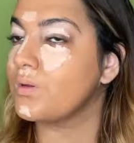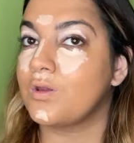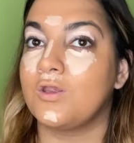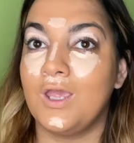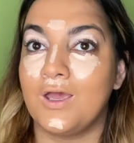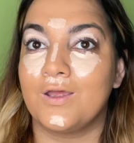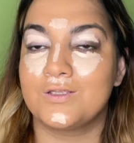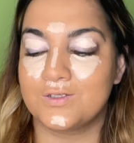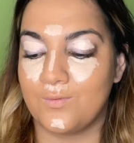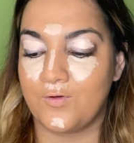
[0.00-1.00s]
Yeah,
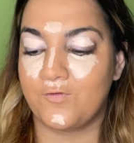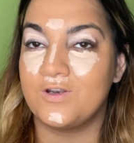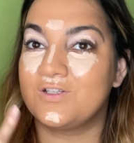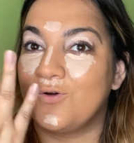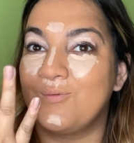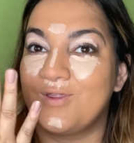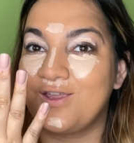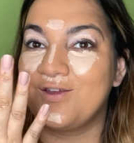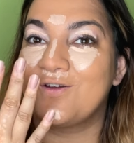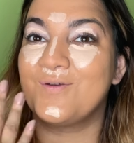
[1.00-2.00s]
so my friend told me that
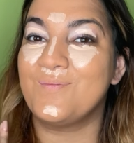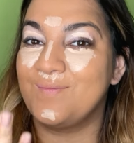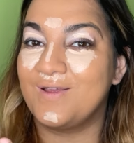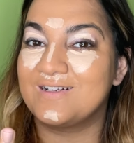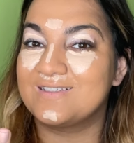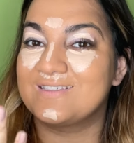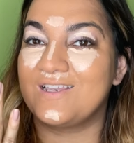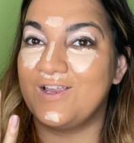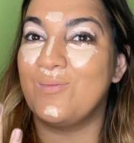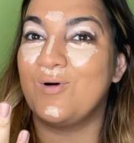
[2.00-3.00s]
you could mix
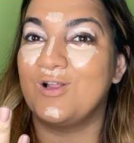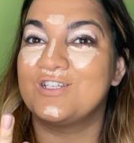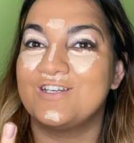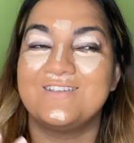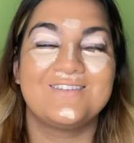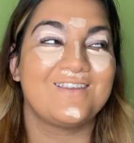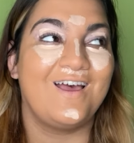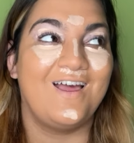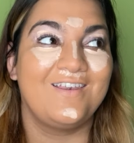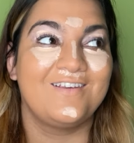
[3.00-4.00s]
nail polishes
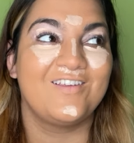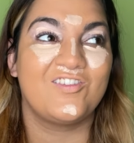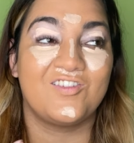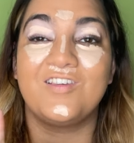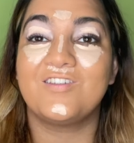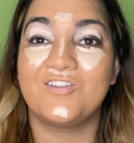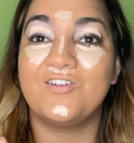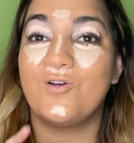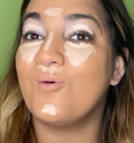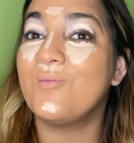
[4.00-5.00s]
and since she
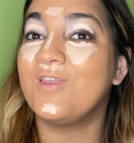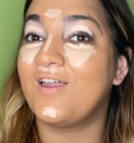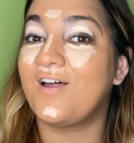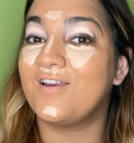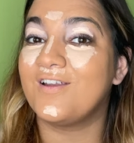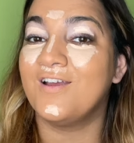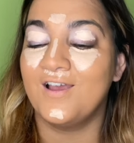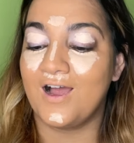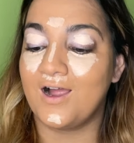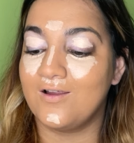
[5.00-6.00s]
told me that,
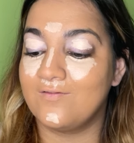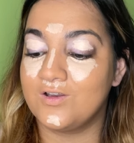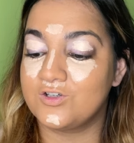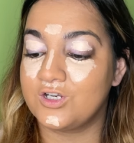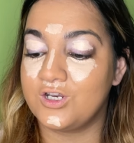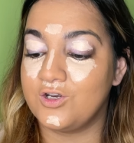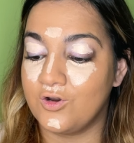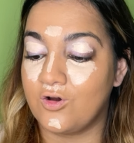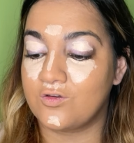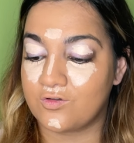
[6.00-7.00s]
I have literally
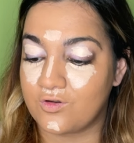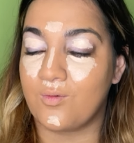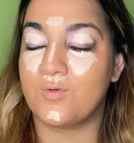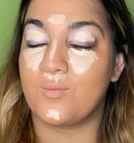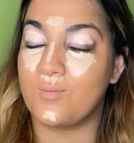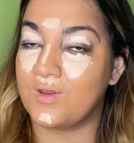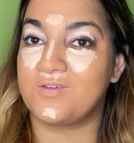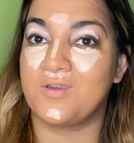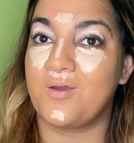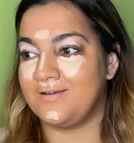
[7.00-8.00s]
not stopped
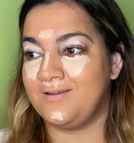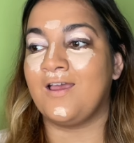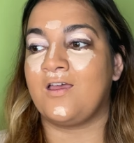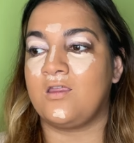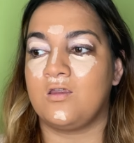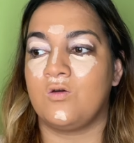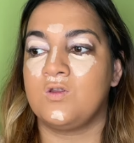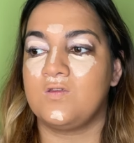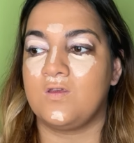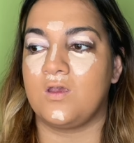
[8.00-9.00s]
mixing them. Yeah,
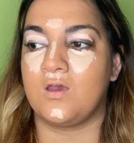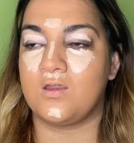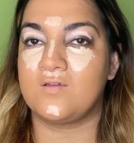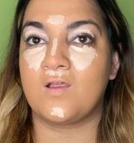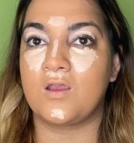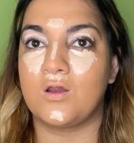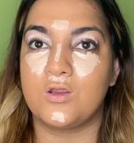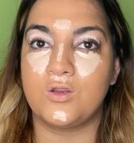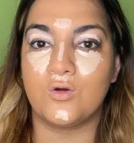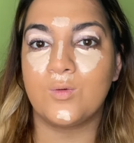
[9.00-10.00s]
honestly, it's like
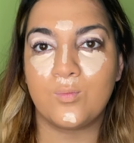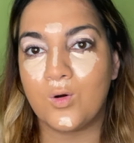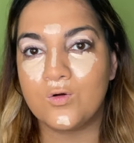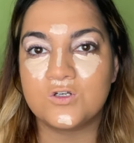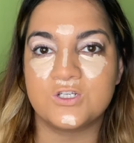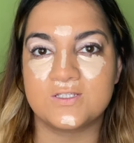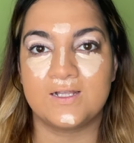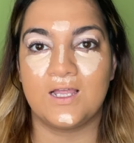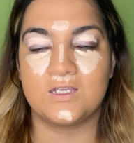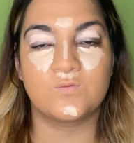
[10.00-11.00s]
you're in portions
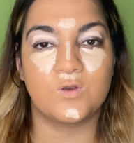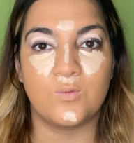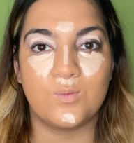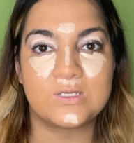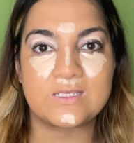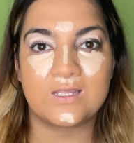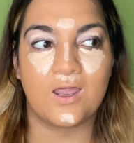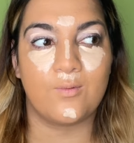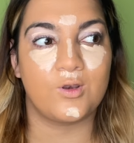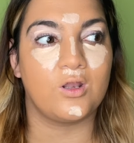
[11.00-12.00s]
class when you're mixing
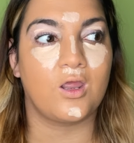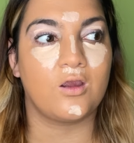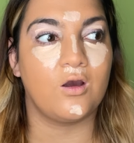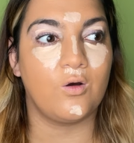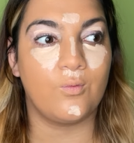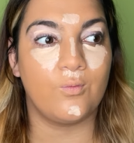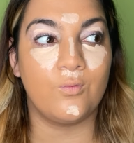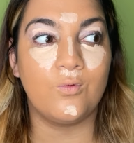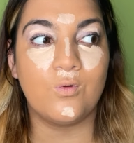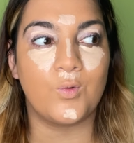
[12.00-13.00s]
them and you're like,
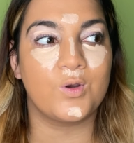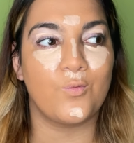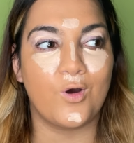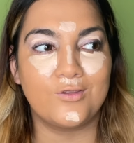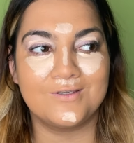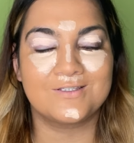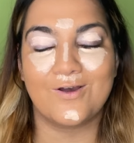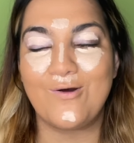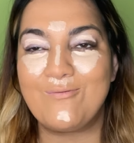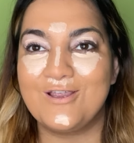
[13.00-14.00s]
ooh, I wonder what this
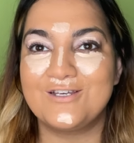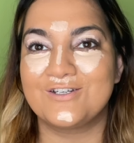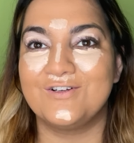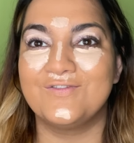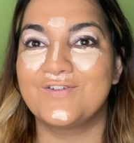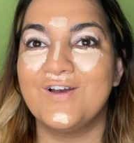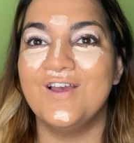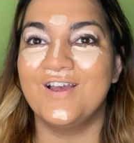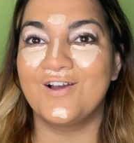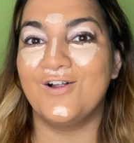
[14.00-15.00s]
combination of
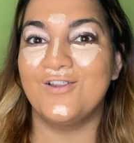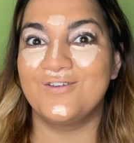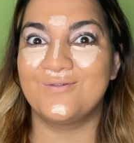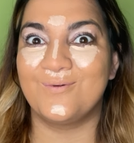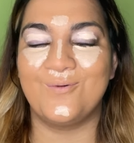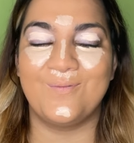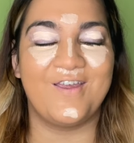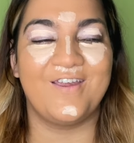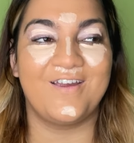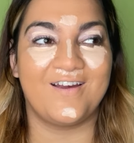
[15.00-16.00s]
colors will
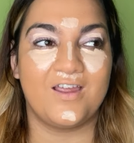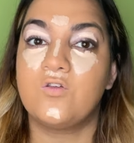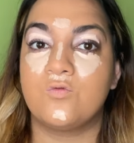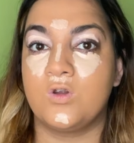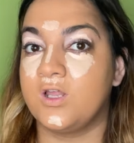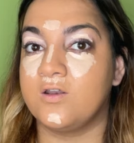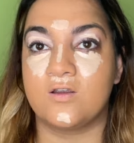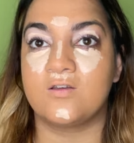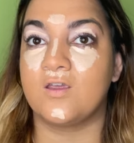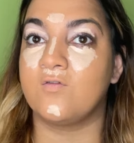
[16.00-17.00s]
make. It's really
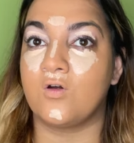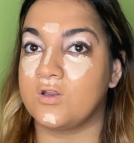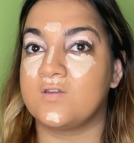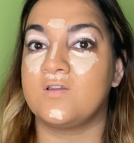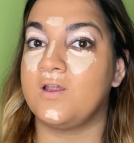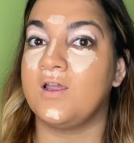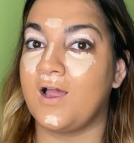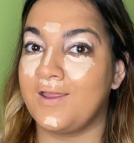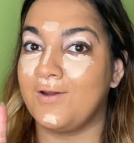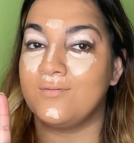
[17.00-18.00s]
addictive, honestly.
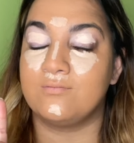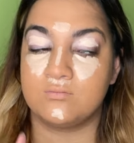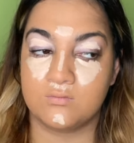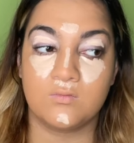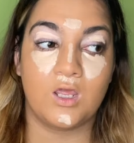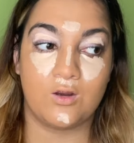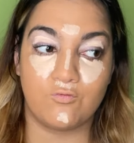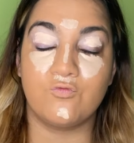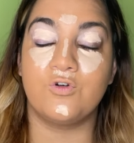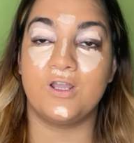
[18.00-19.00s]
I
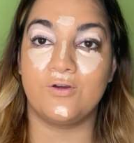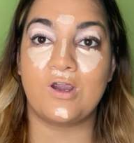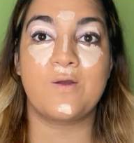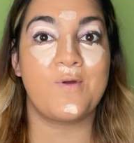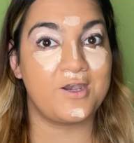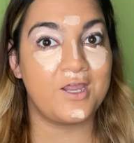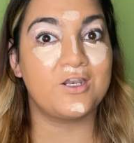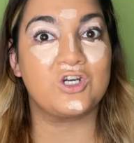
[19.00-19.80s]
really recommend it.